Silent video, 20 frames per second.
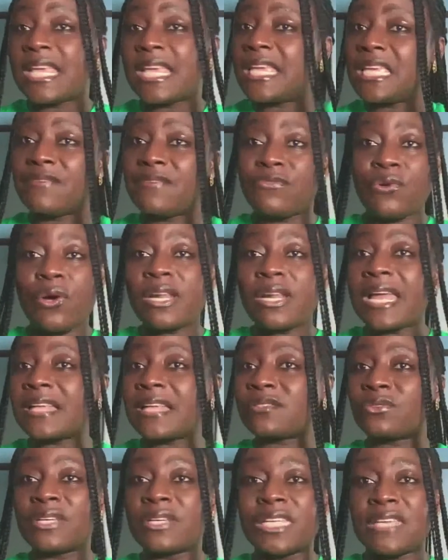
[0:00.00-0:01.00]
If God
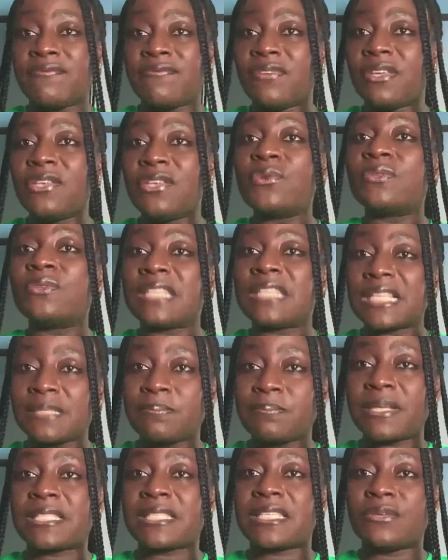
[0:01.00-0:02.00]
has not given you that
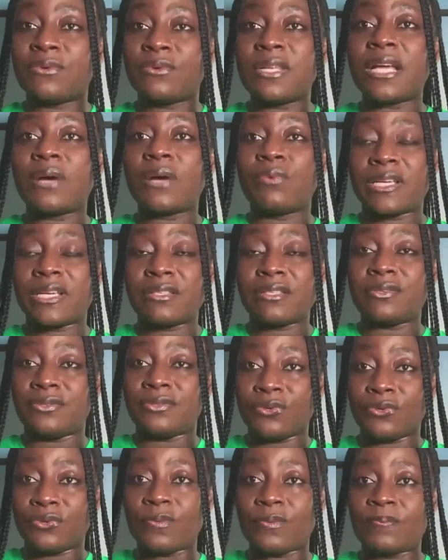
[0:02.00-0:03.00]
particular work to
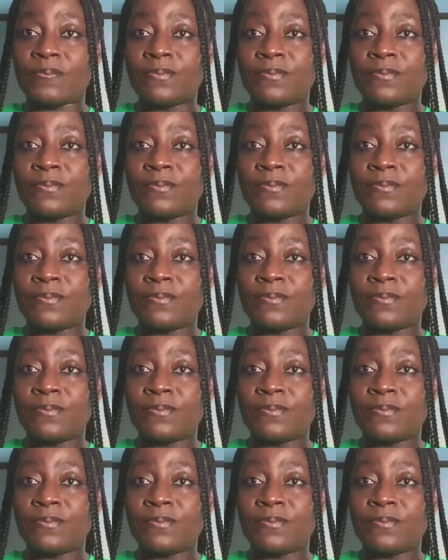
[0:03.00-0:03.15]
do,